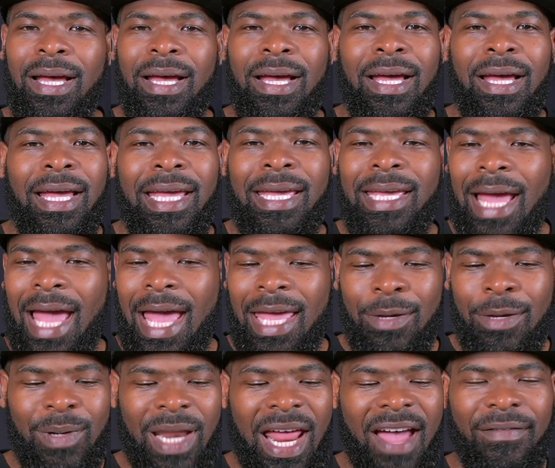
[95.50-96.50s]
He
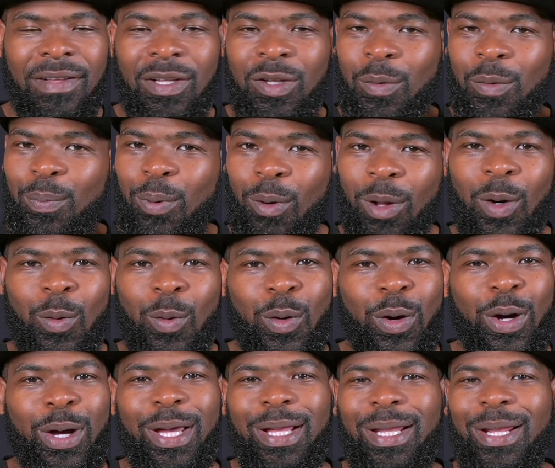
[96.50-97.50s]
would have a little
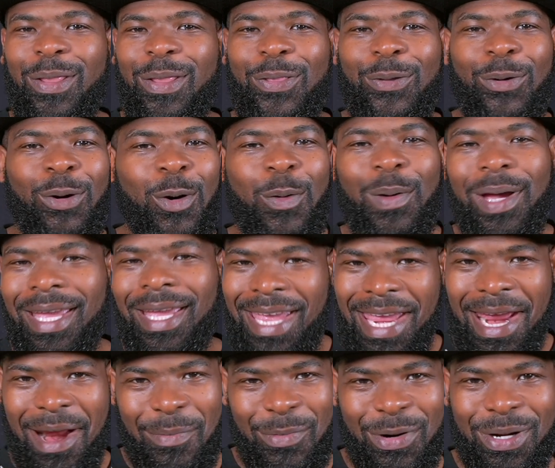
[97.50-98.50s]
Polaroid throwaway
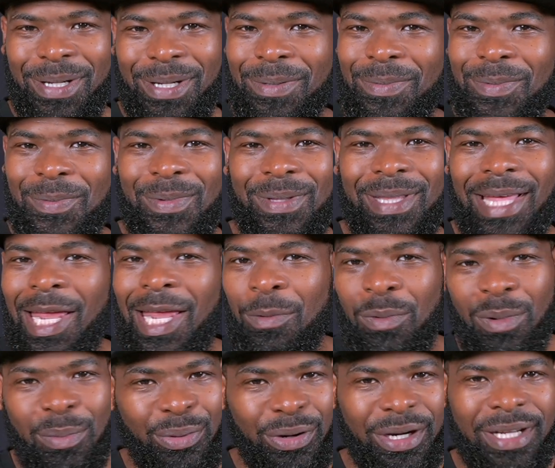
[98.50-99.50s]
camera that he
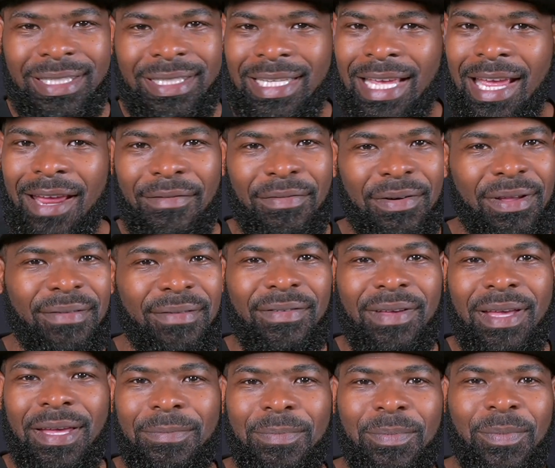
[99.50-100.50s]
would bring to every
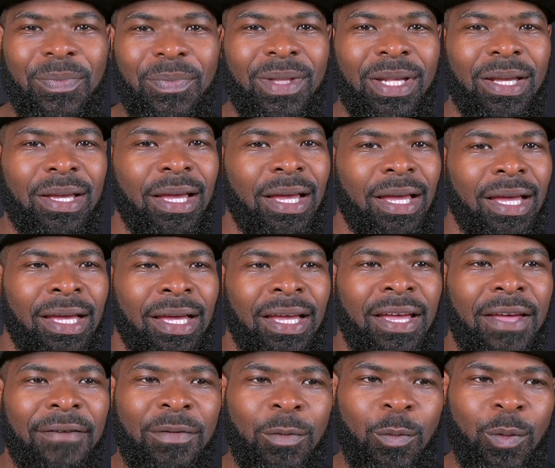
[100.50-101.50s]
event.
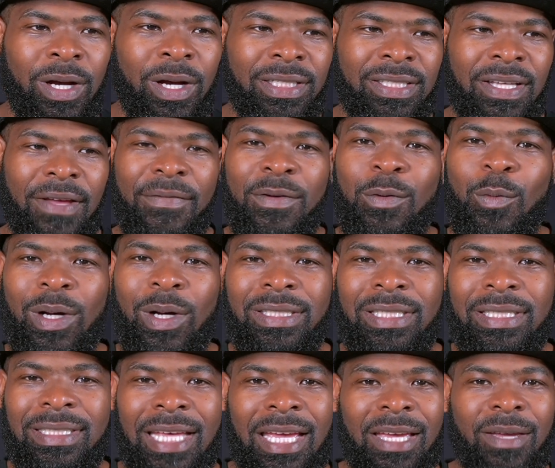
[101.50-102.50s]
If he
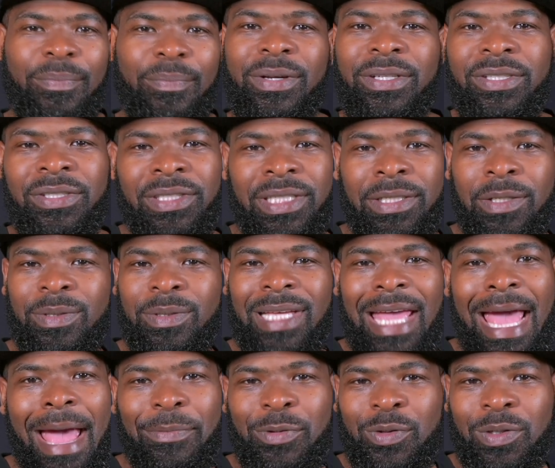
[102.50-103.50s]
wasn't taking pictures, he was
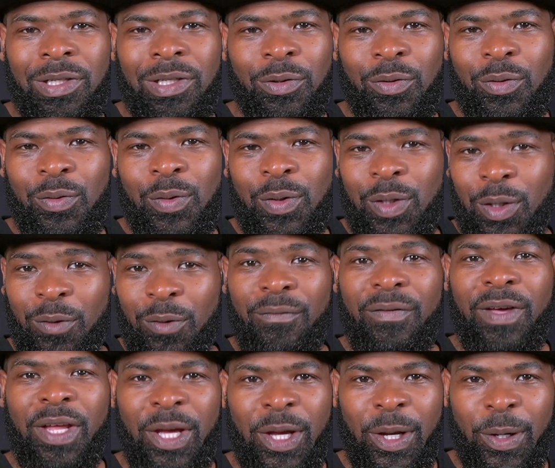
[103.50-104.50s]
capturing little
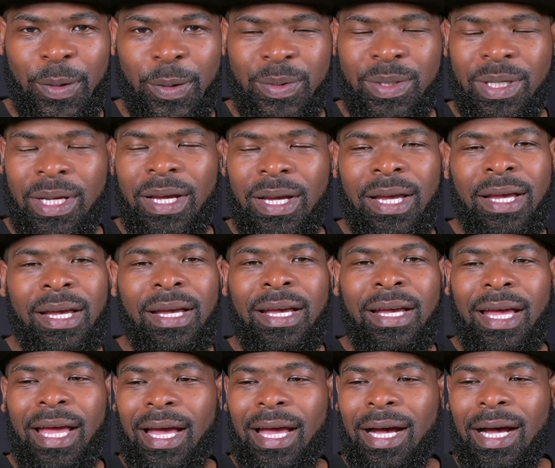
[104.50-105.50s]
videos.
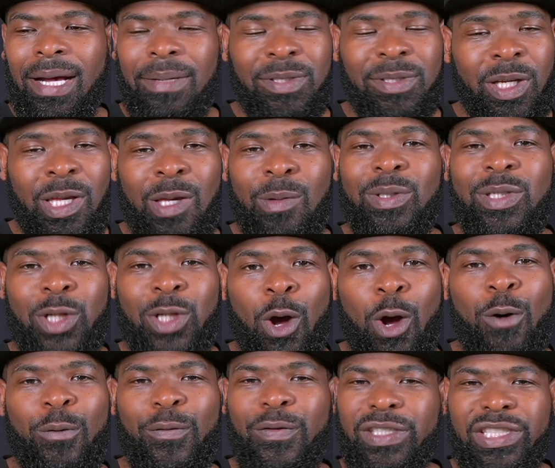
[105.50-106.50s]
So he was
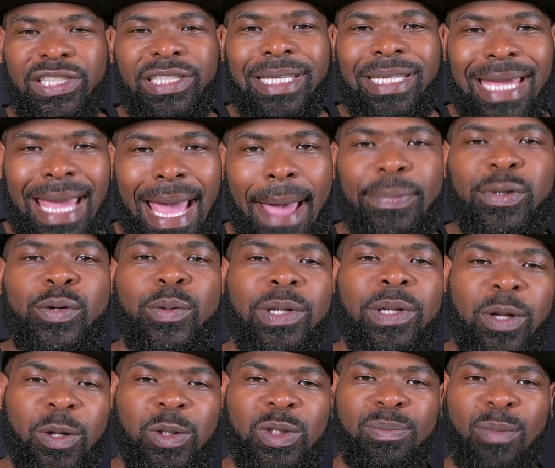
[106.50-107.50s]
known for just capturing
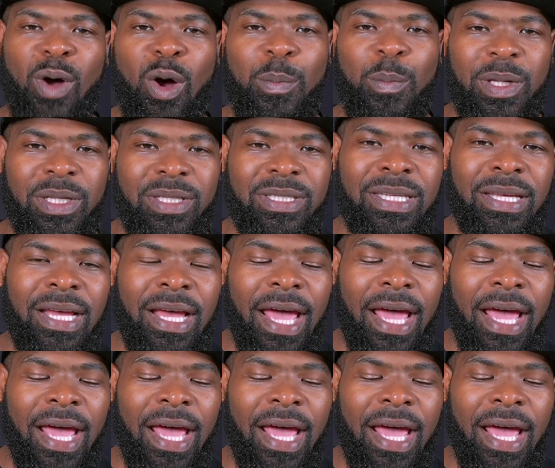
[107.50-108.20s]
those moments.